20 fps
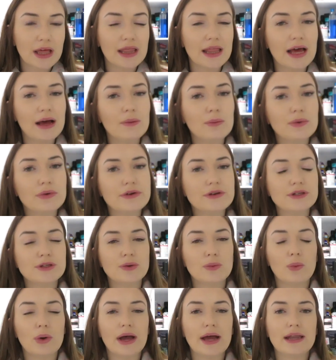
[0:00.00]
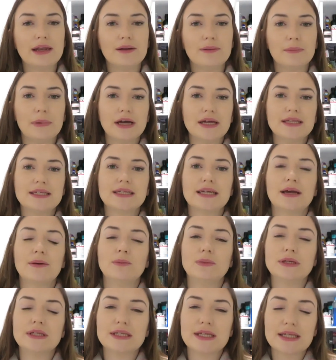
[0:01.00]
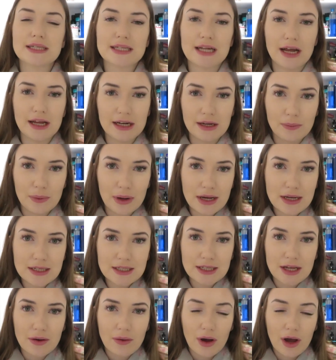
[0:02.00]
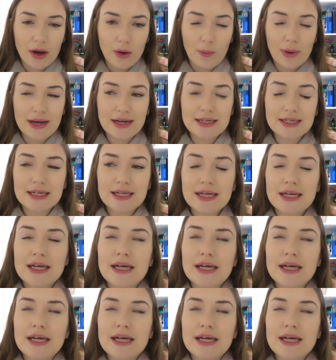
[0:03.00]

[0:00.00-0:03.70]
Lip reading: That was when my skin was slightly worse. So I went